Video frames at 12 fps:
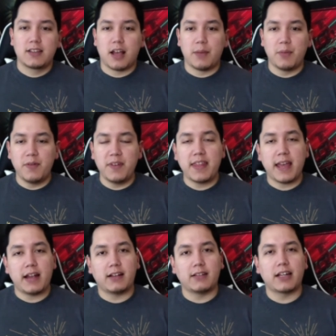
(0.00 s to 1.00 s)
A movie
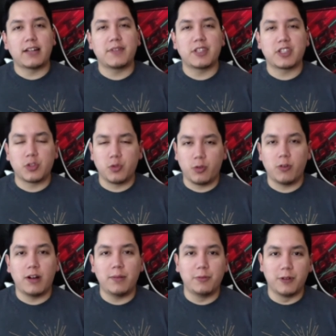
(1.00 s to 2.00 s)
that a lot of us grew
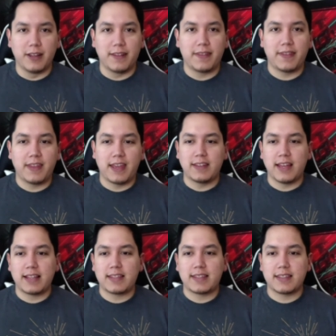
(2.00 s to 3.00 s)
up with, and
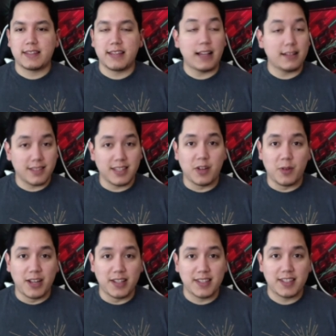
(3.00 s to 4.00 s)
that's Galaxy
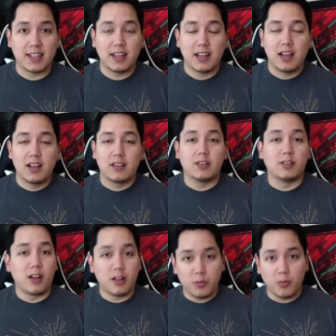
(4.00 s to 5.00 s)
Quest, the
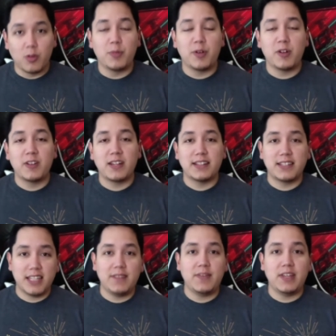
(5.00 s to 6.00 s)
long-rumored
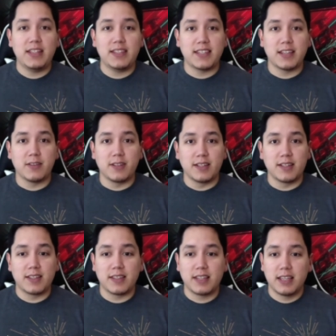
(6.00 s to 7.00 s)
TV
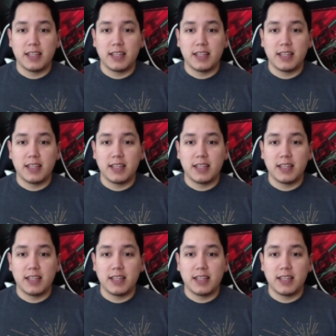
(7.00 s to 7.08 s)
series.